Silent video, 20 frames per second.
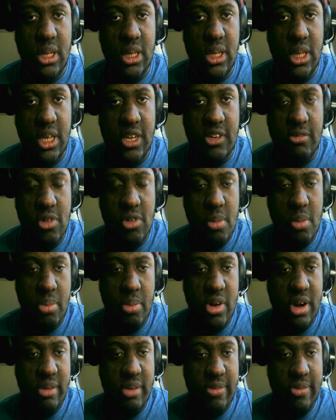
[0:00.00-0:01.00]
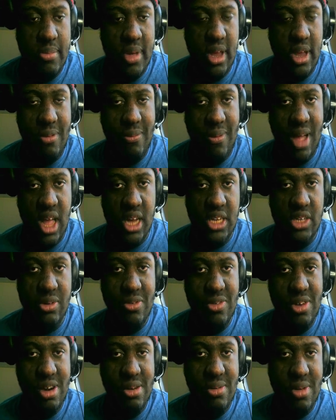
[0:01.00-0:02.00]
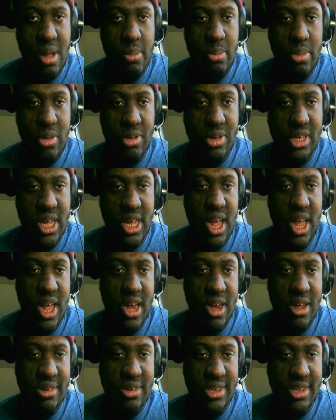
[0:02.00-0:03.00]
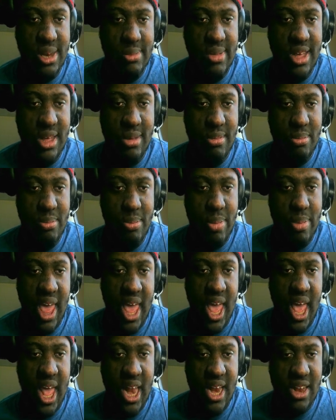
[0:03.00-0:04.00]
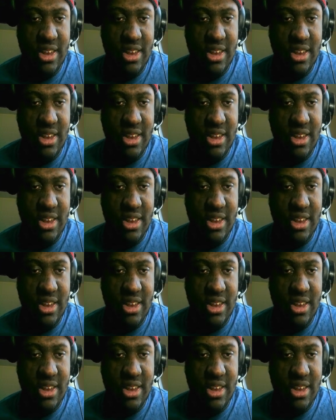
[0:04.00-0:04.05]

it's more important for me to watch War Rumbles. I know it's gonna be bad and